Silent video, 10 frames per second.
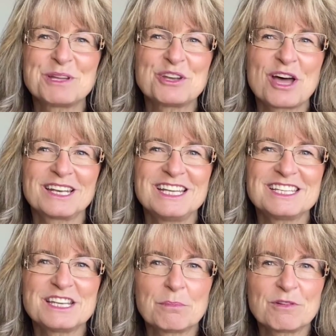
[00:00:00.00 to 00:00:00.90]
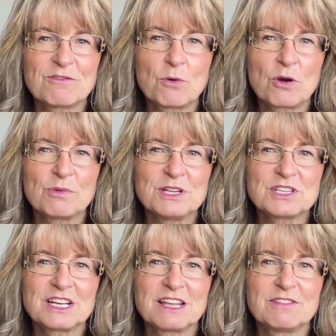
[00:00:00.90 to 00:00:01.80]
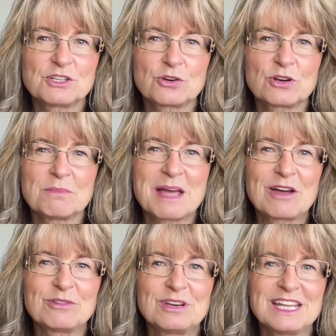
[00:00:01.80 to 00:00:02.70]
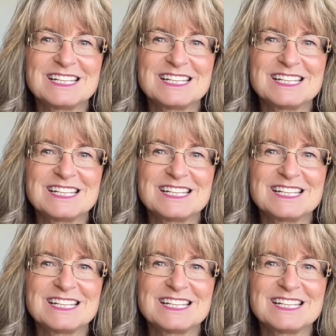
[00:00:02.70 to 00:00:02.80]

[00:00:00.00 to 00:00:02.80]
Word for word: but not least, number four reason to live at Turtle Mountain